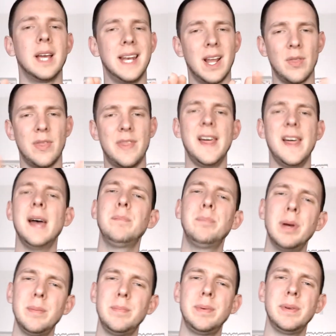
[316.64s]
Now that
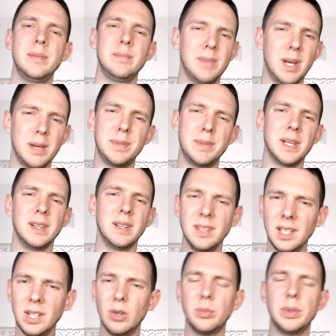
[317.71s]
might be a
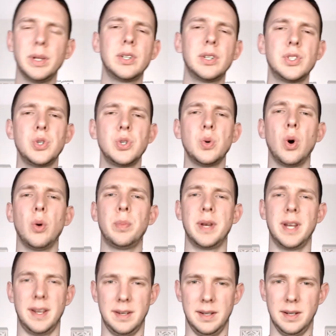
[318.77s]
little bit too
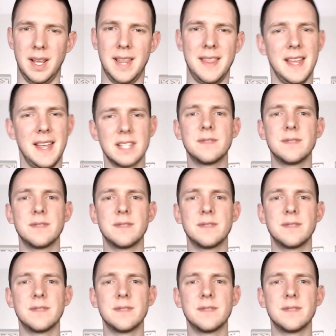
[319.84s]
open-ended, and that's